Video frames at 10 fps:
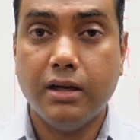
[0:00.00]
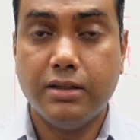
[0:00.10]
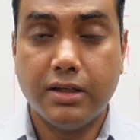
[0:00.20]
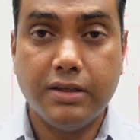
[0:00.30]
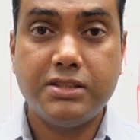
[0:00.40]

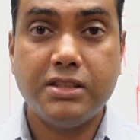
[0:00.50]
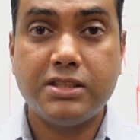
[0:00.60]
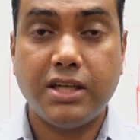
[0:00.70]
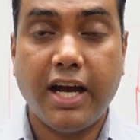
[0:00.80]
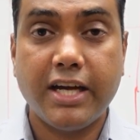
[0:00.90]
the
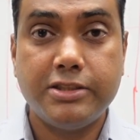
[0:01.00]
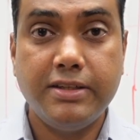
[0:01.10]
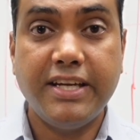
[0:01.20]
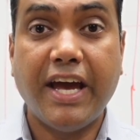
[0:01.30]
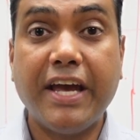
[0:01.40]
research
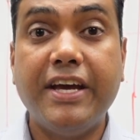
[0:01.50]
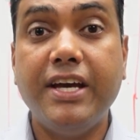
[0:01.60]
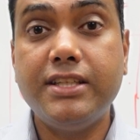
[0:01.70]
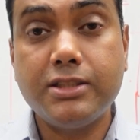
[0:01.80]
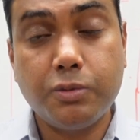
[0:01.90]
actually
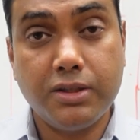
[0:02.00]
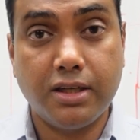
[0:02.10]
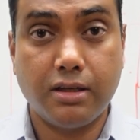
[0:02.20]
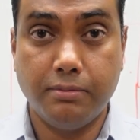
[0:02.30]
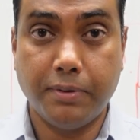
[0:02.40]
engages with the
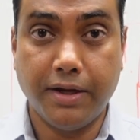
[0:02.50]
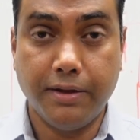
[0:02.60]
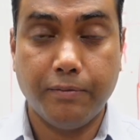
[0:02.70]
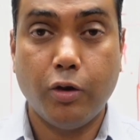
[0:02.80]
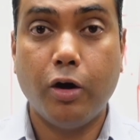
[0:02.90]

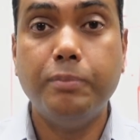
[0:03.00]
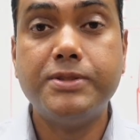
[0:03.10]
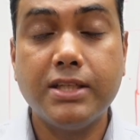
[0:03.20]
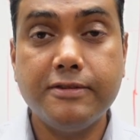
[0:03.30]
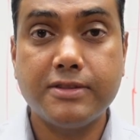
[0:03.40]
company,
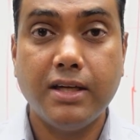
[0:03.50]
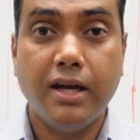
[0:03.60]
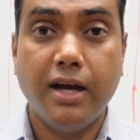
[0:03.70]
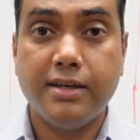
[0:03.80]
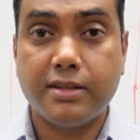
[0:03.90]
observes
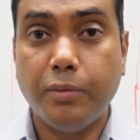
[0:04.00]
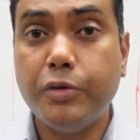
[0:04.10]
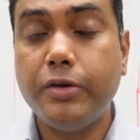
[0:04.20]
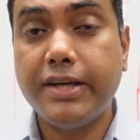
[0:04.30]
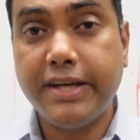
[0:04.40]
and
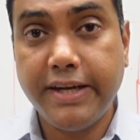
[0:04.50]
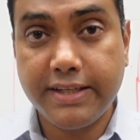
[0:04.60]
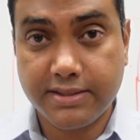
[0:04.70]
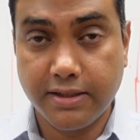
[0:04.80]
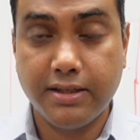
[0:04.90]

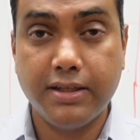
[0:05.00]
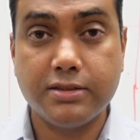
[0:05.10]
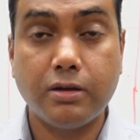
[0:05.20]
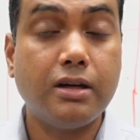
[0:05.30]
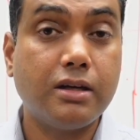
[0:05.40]
communicates his
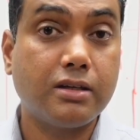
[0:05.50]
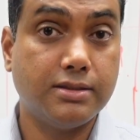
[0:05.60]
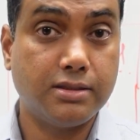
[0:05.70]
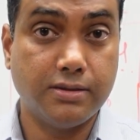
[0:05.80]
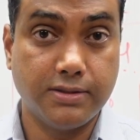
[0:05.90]
or her
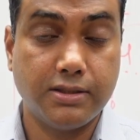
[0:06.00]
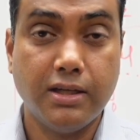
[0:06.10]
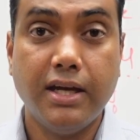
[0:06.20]
concerns,